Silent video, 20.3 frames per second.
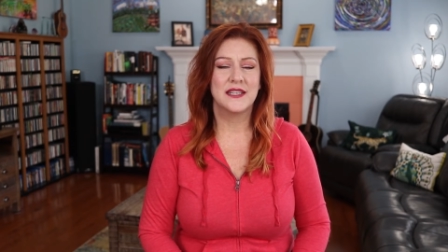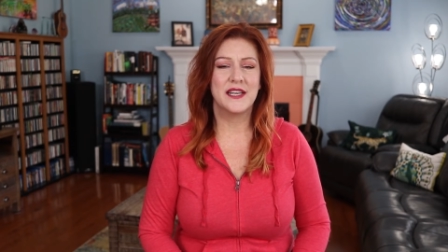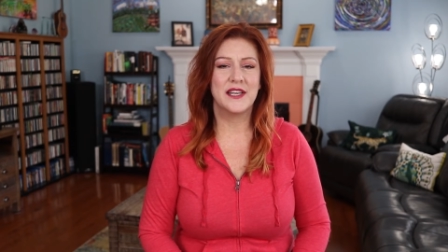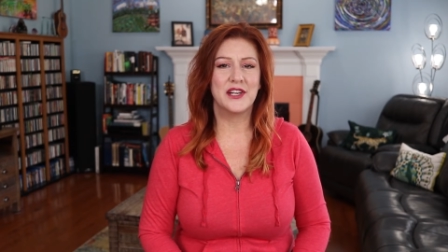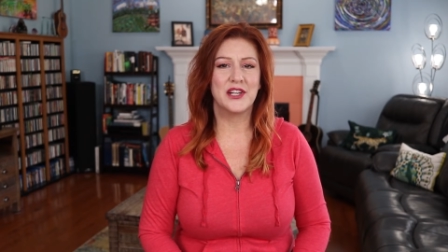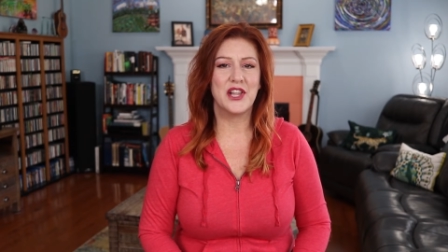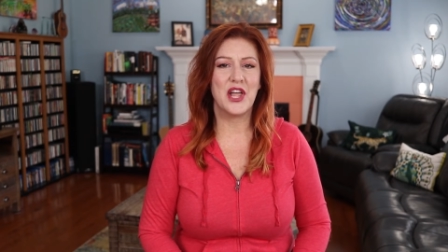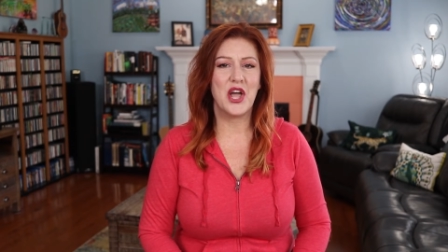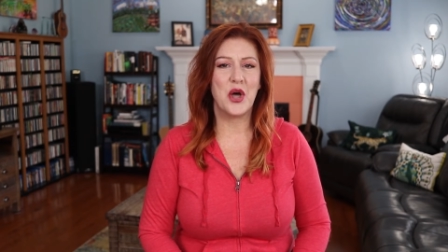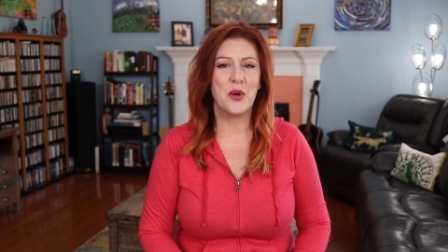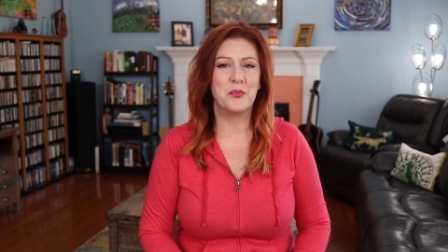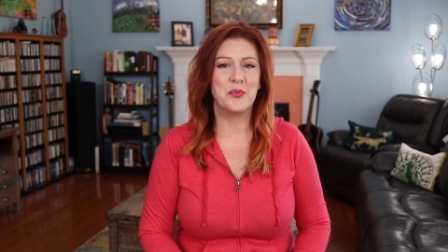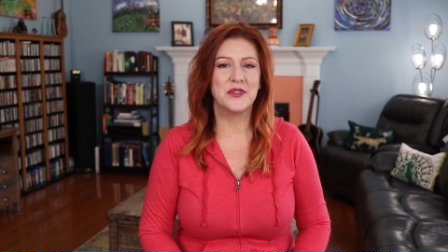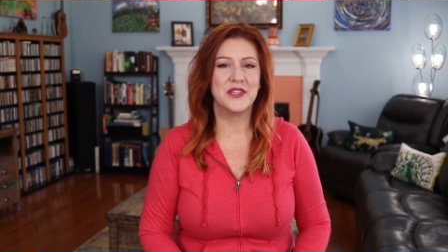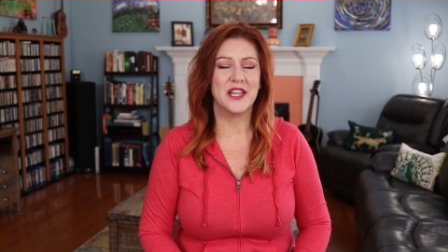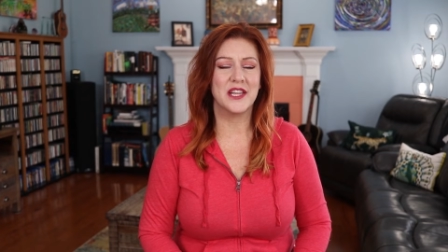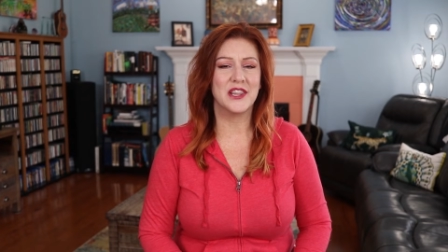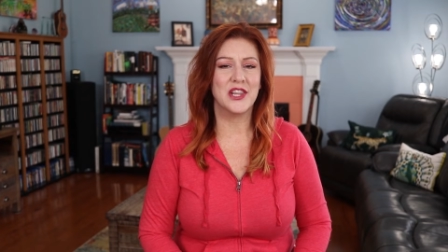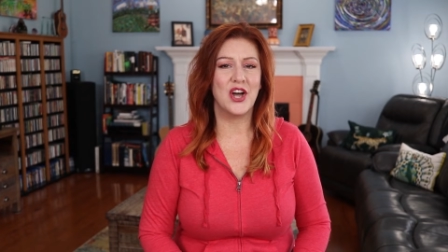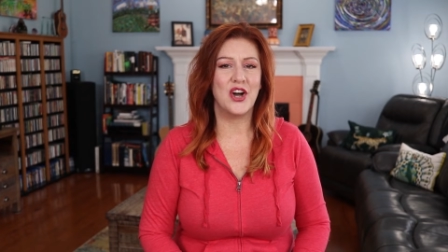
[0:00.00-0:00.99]
It'll help
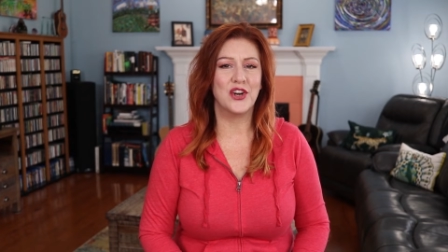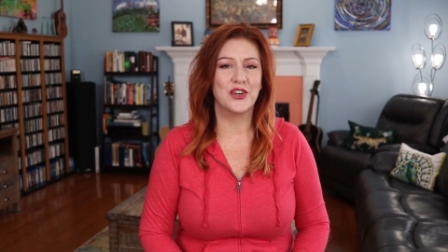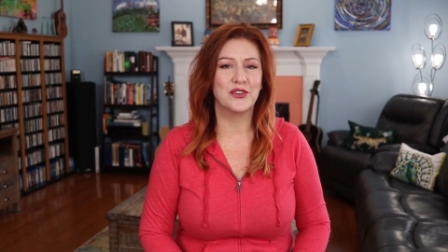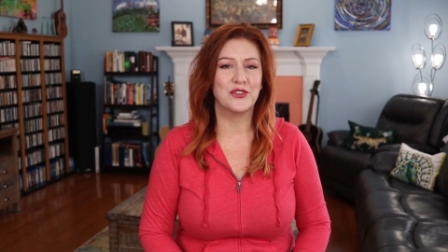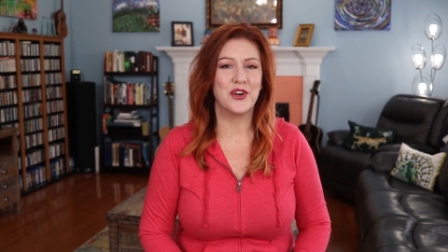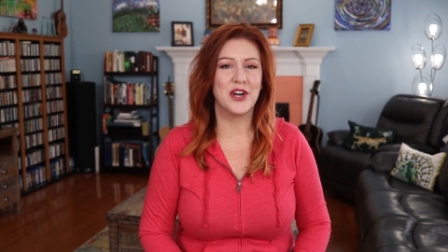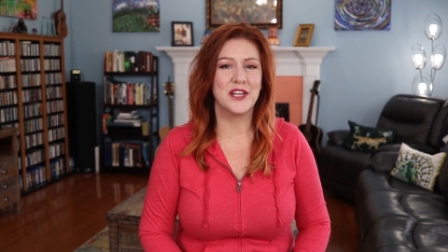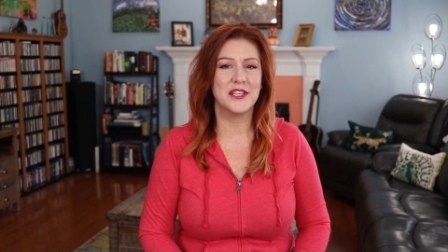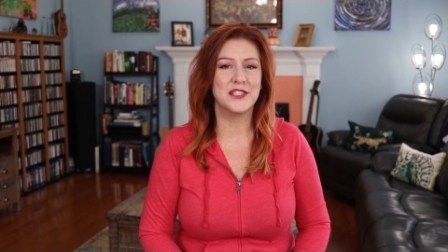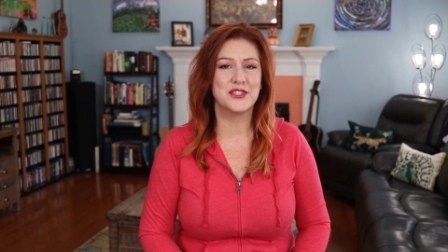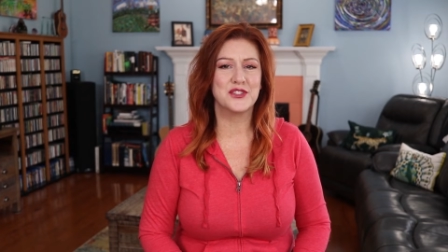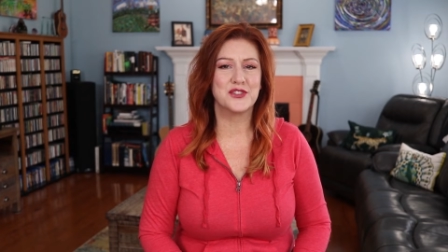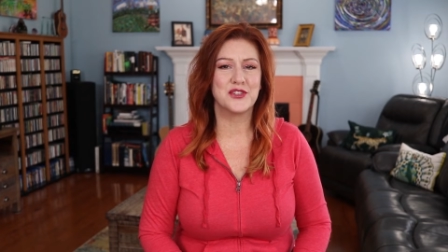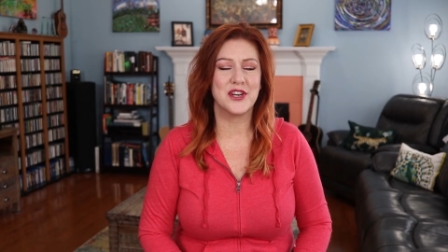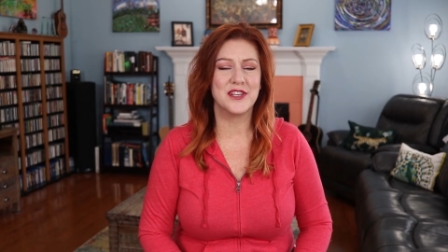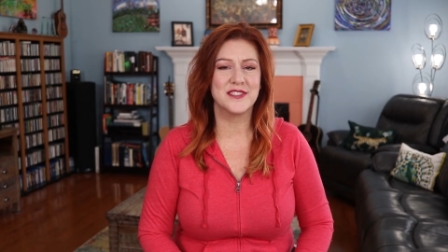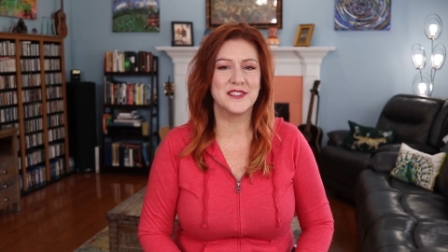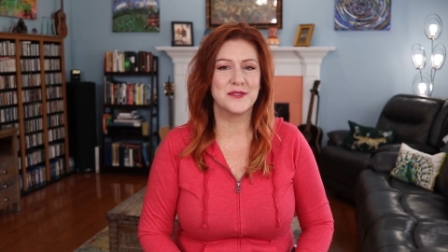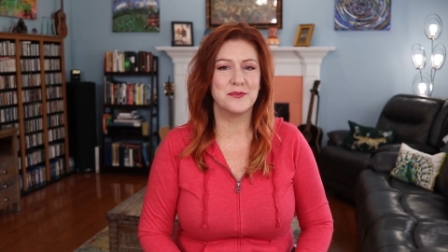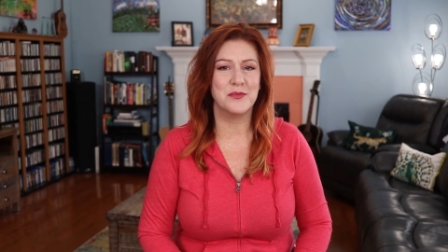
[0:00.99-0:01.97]
in the long run,
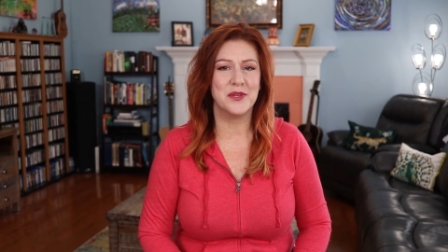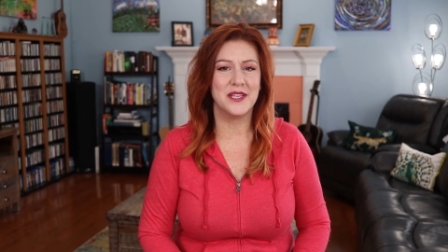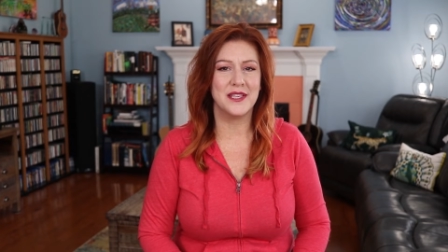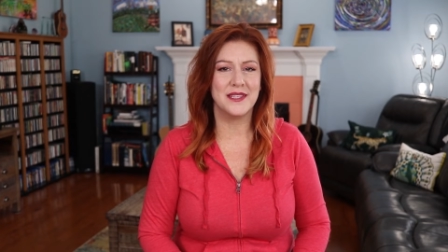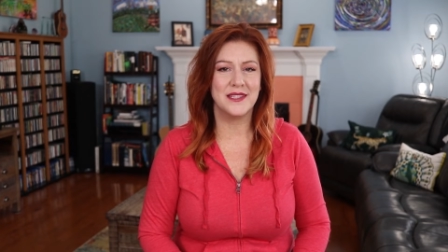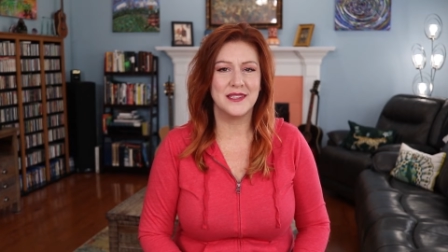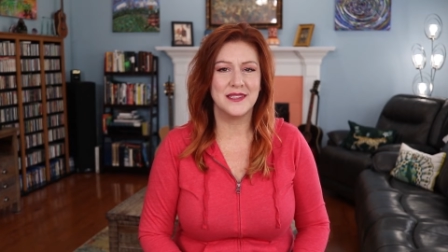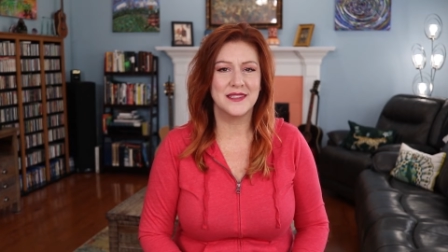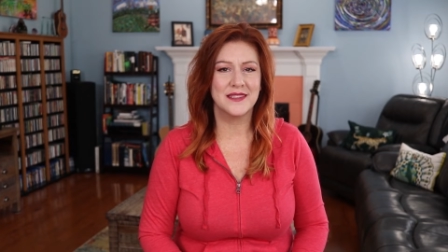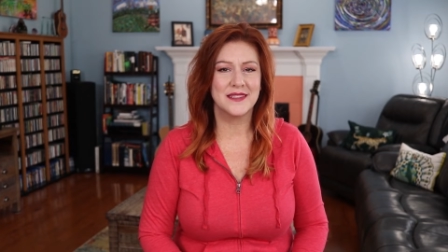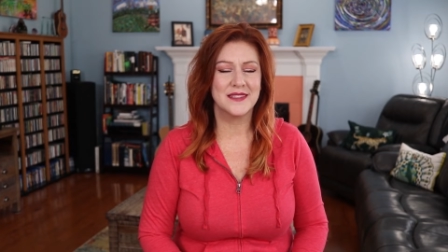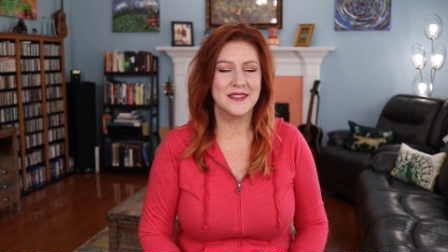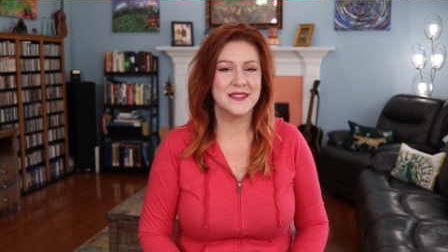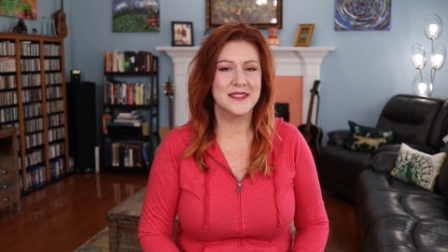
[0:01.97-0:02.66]
trust me.